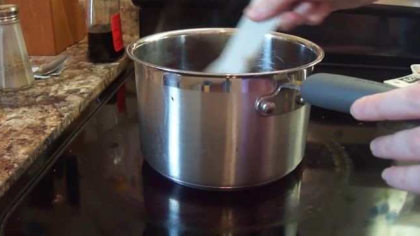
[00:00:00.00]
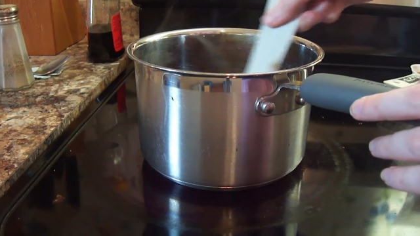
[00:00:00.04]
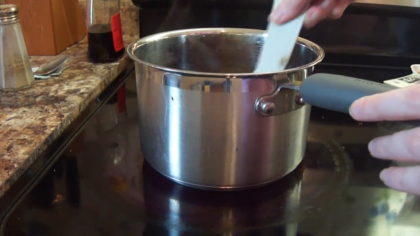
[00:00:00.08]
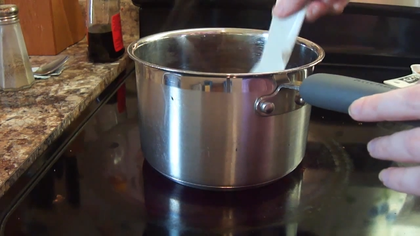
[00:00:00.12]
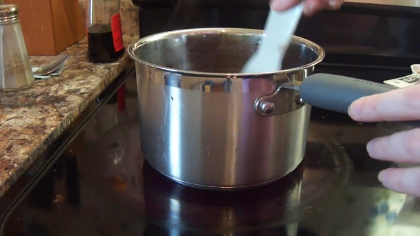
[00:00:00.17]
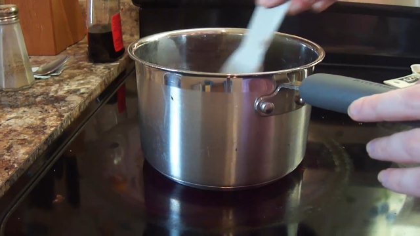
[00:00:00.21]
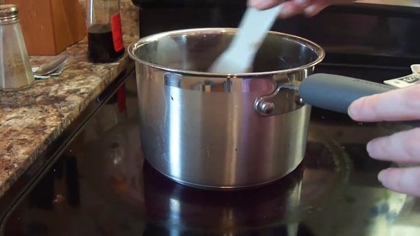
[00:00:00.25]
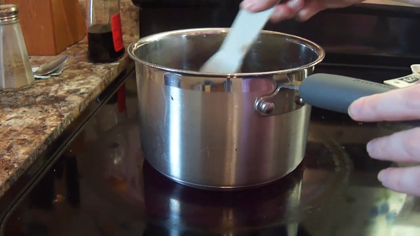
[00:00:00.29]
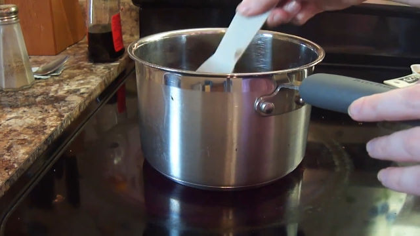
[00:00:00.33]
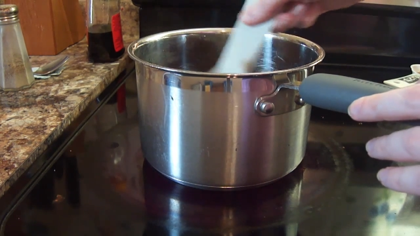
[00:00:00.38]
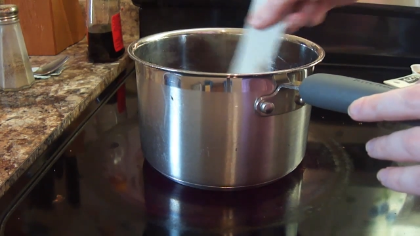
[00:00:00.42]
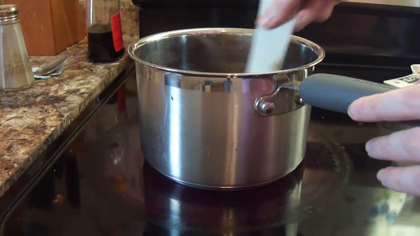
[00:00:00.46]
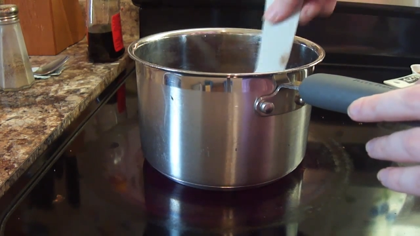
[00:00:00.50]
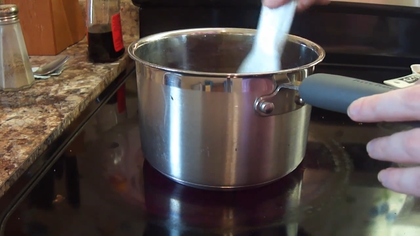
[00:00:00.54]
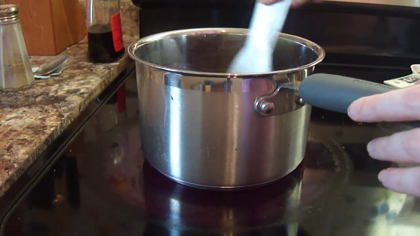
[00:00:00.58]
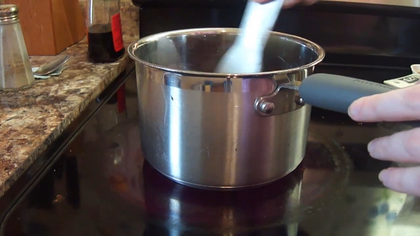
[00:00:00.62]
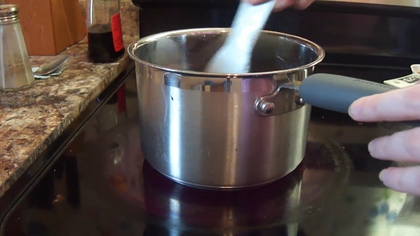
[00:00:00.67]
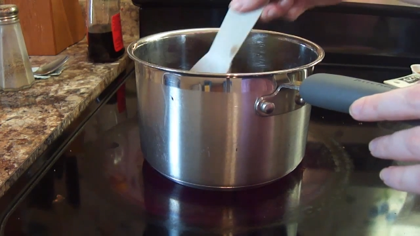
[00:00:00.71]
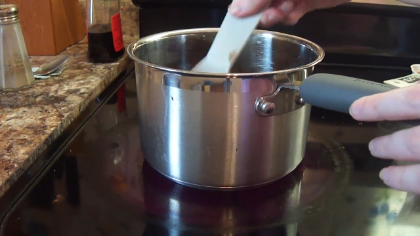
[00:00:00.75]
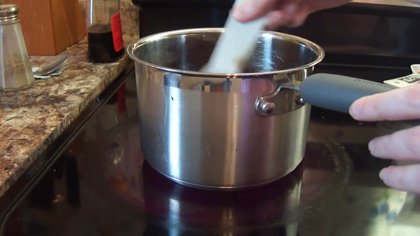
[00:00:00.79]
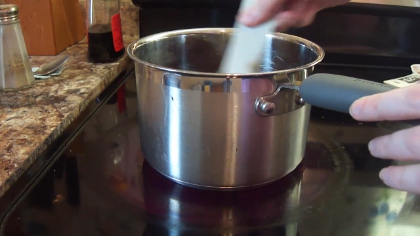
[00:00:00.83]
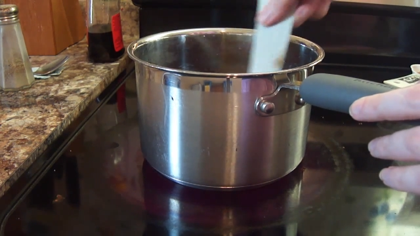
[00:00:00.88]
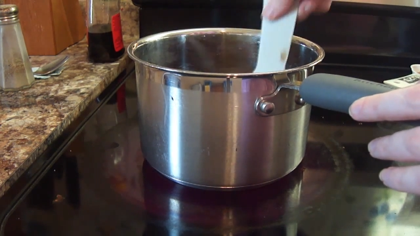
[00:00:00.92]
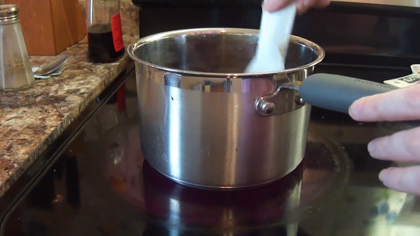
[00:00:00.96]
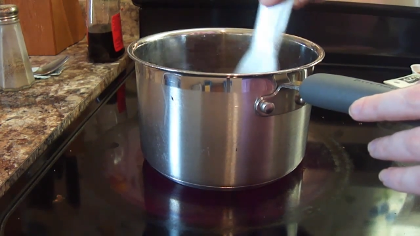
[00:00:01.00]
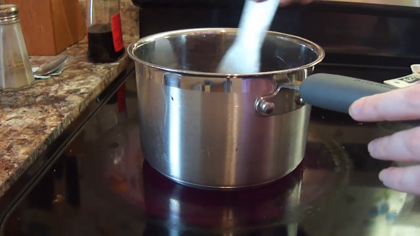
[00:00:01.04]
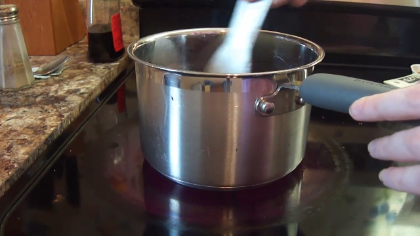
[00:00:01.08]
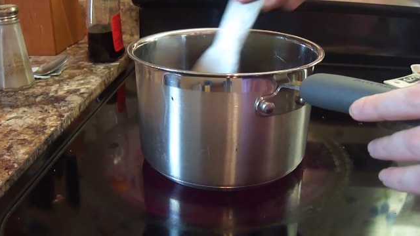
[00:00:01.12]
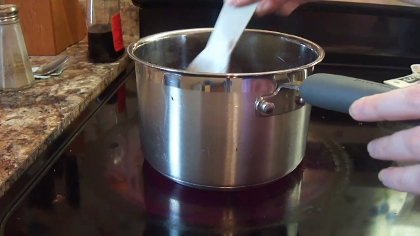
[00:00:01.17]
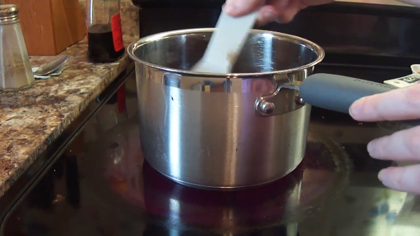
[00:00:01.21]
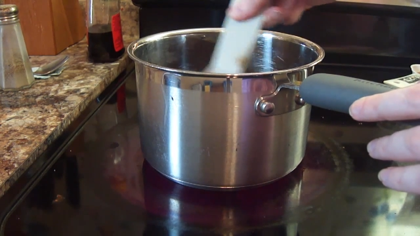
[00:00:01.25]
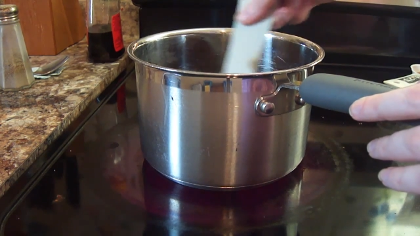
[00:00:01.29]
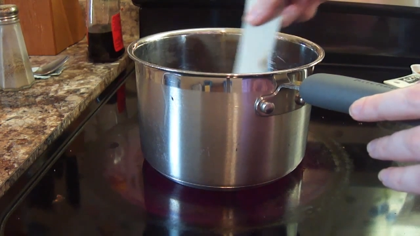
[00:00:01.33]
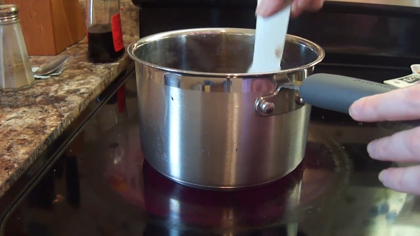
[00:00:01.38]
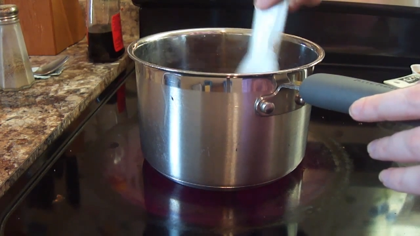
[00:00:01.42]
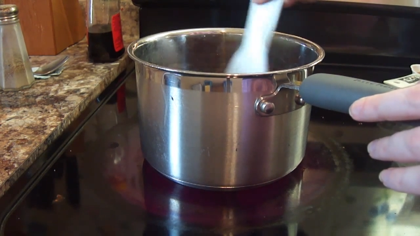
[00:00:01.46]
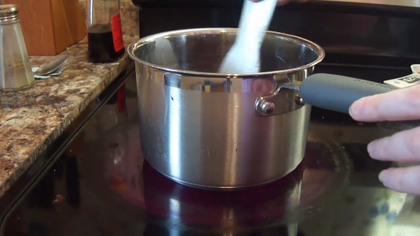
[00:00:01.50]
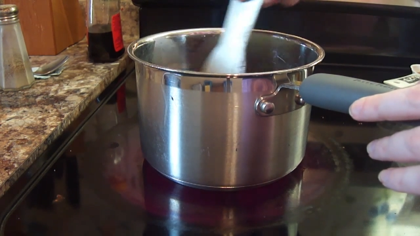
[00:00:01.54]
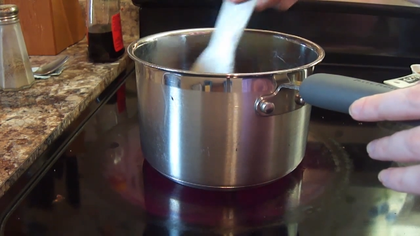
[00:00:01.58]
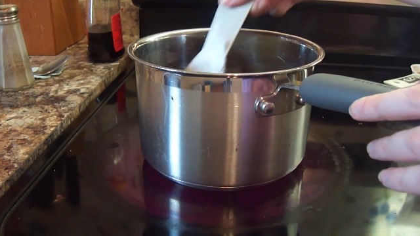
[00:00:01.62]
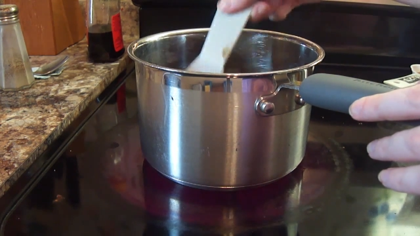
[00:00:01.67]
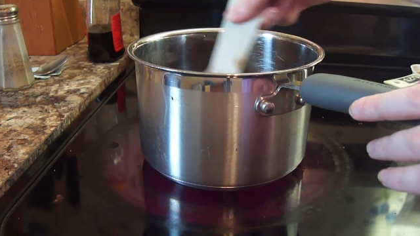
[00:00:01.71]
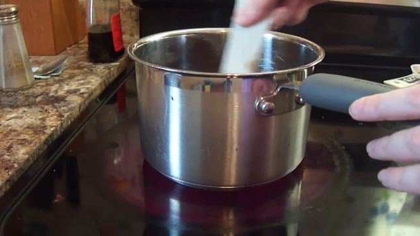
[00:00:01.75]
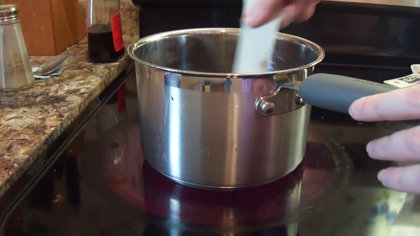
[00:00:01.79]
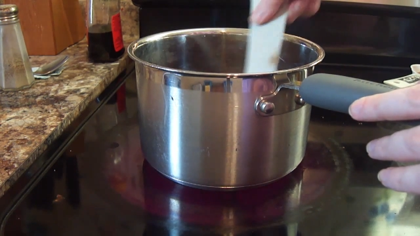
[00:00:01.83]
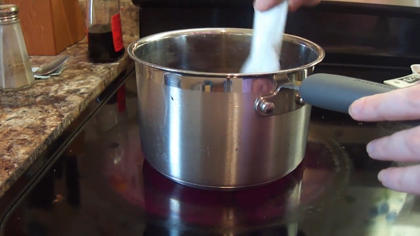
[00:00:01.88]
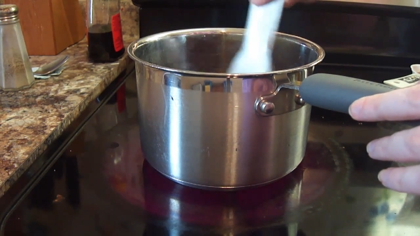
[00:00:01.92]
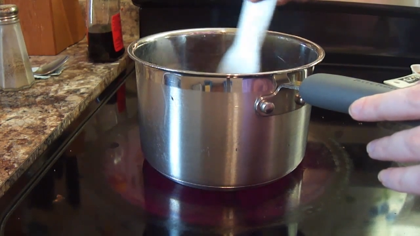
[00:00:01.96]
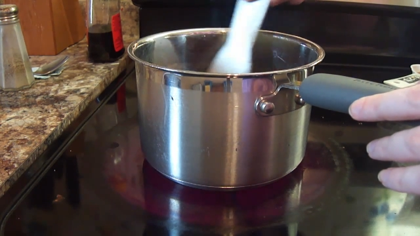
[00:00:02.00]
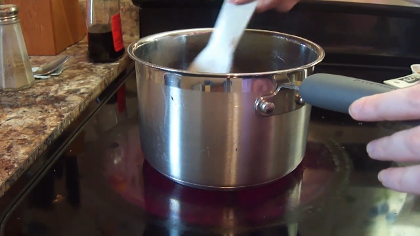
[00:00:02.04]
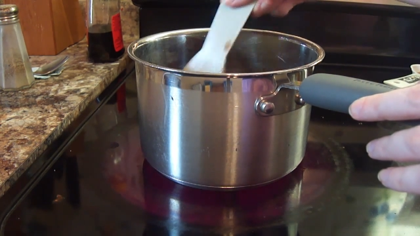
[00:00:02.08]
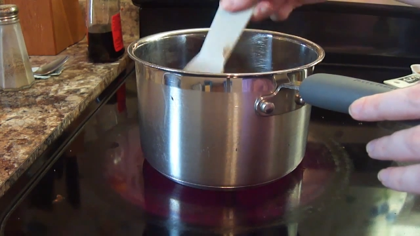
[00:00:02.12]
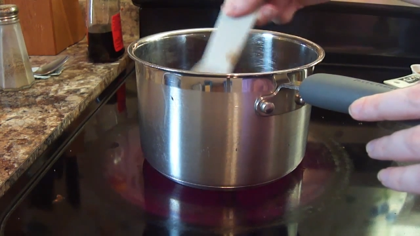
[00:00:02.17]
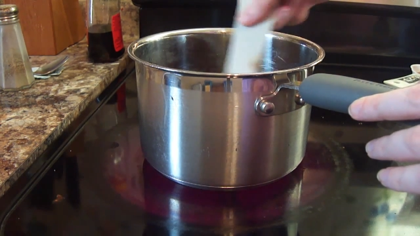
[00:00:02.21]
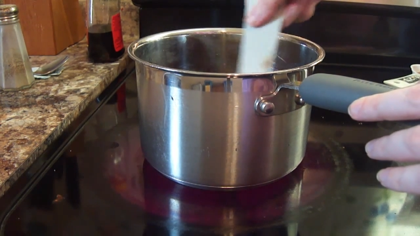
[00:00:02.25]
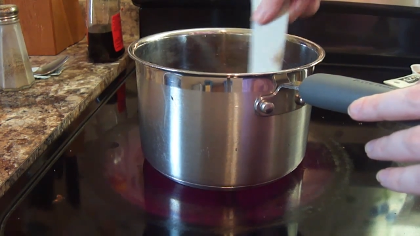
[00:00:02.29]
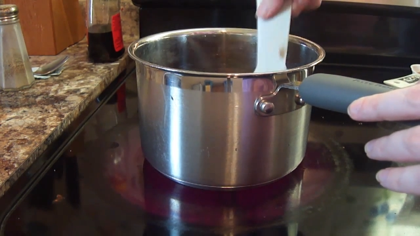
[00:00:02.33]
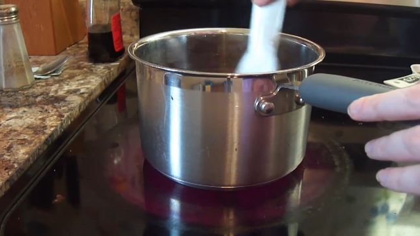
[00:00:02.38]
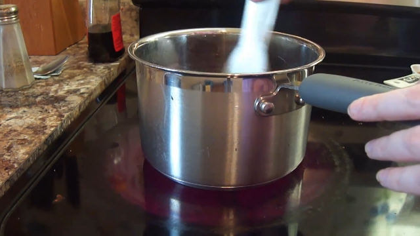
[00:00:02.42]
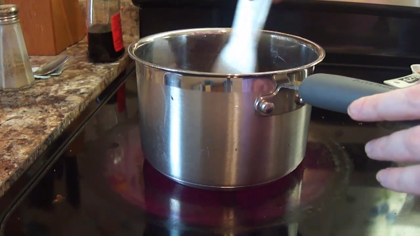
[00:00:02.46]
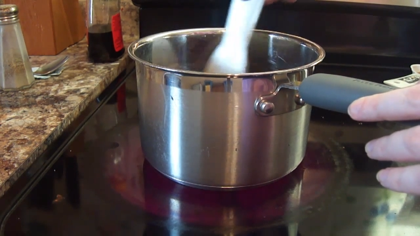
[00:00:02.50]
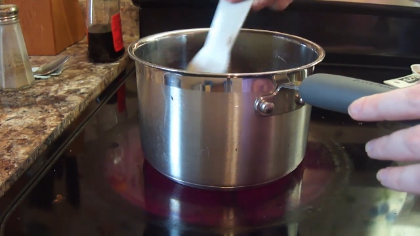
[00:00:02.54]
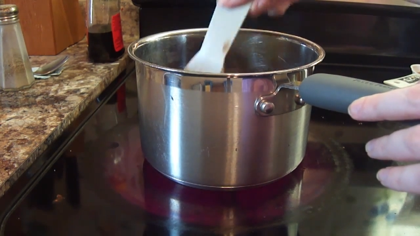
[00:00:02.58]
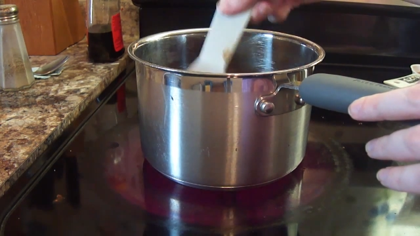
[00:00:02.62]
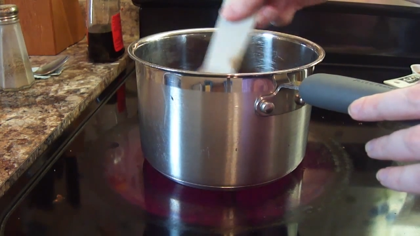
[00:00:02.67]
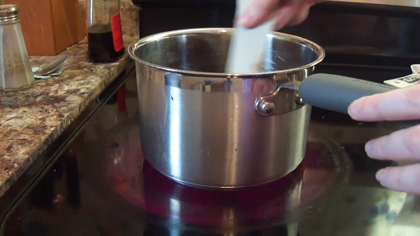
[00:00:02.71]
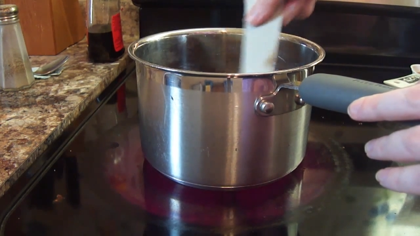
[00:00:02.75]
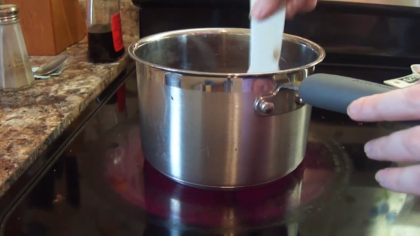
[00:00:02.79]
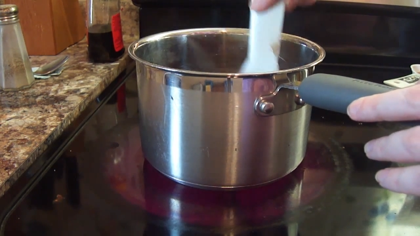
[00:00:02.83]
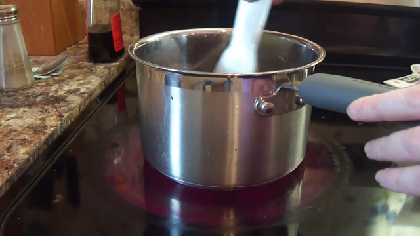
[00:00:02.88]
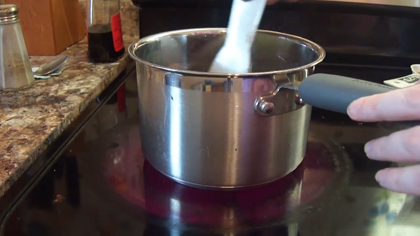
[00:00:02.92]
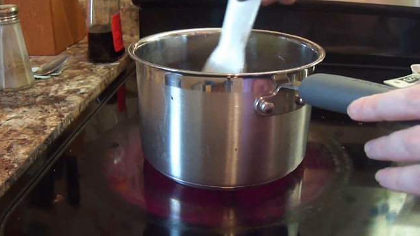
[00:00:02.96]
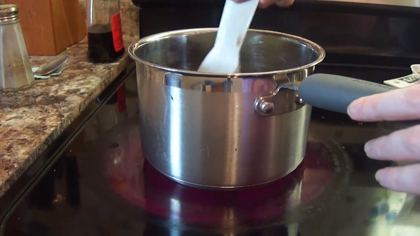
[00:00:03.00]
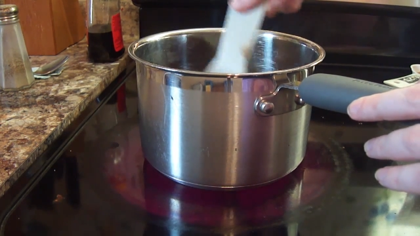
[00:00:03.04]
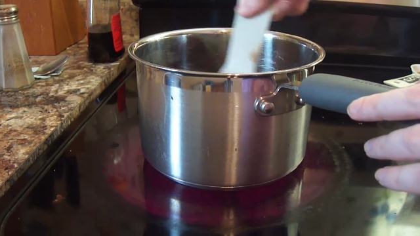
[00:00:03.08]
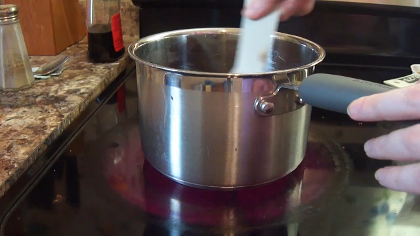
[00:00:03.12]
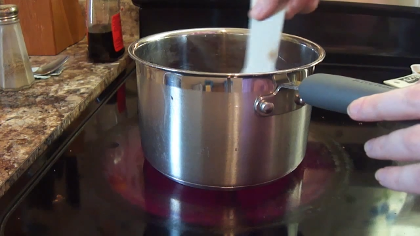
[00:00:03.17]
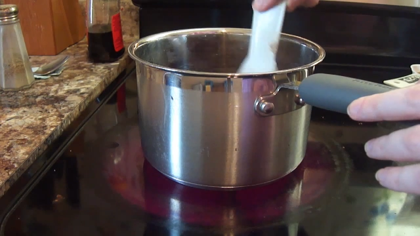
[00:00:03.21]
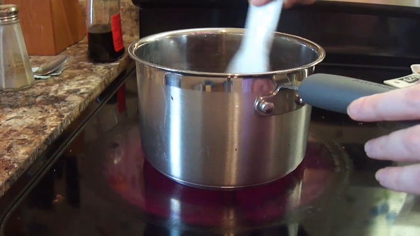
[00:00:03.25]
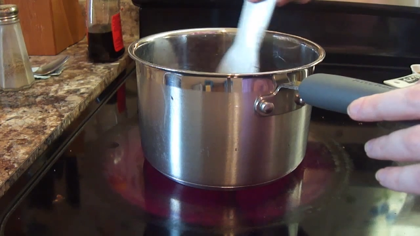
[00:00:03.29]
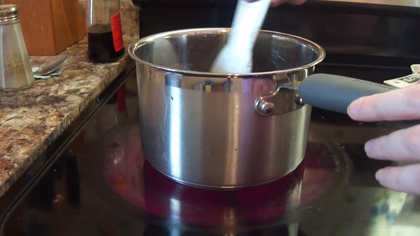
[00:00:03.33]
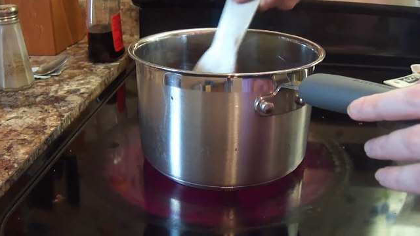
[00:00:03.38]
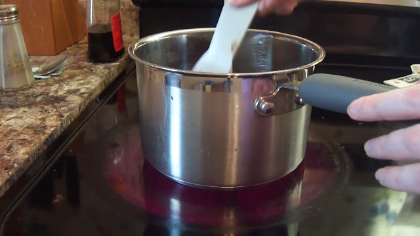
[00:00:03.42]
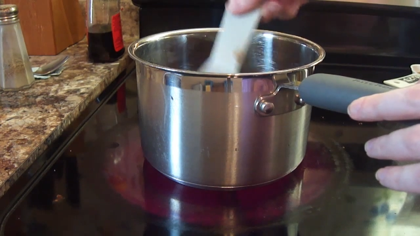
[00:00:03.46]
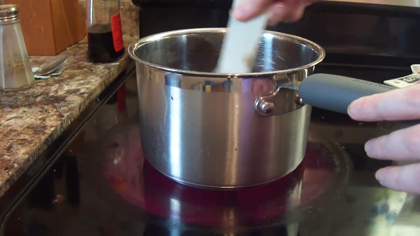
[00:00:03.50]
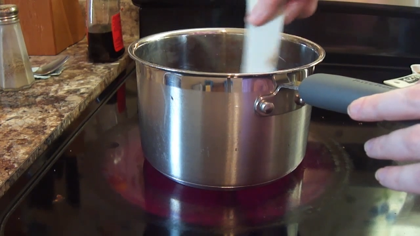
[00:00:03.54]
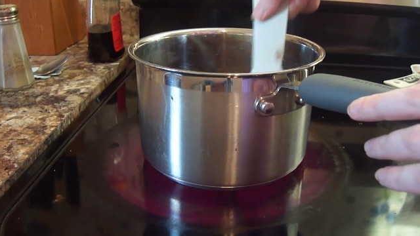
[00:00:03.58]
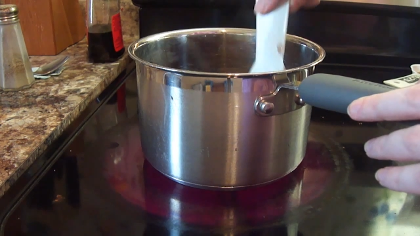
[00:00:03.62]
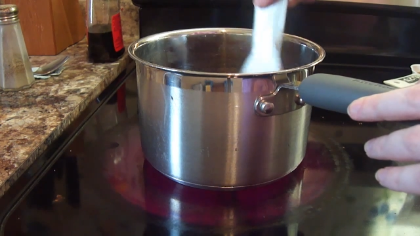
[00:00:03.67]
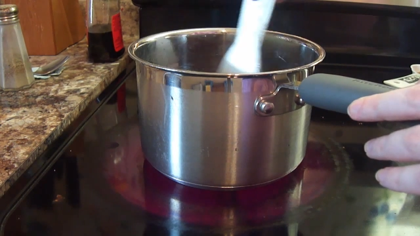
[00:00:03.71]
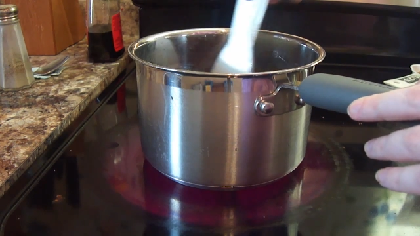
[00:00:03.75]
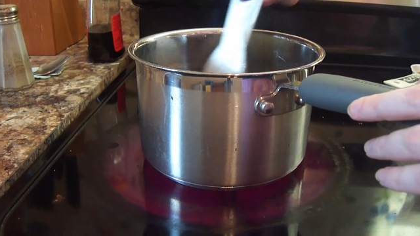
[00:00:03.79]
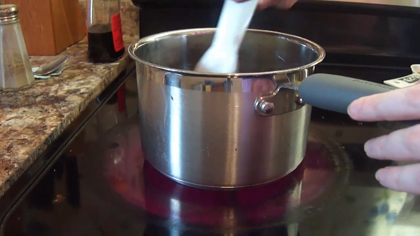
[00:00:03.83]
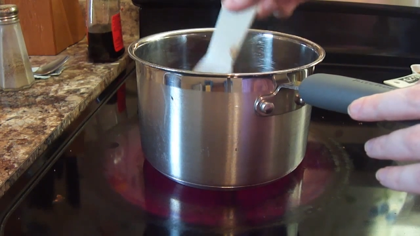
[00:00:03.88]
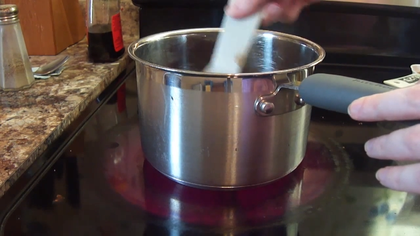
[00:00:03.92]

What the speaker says: [unreadable: no face in view]